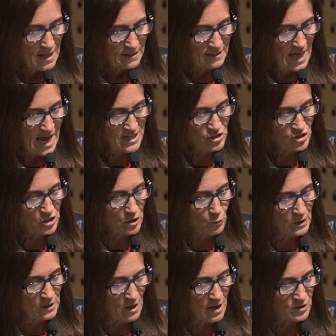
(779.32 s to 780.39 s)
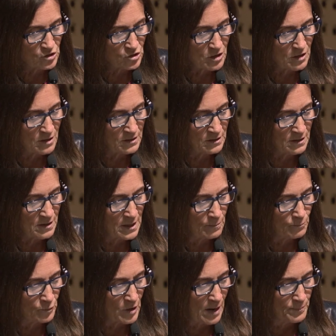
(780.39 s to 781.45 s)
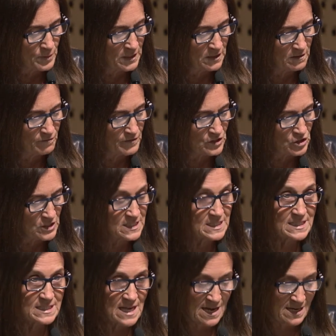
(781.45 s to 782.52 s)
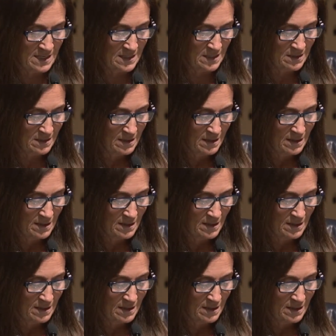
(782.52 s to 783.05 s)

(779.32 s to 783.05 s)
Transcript: Last year, we launched our Unclaimed Property Division site,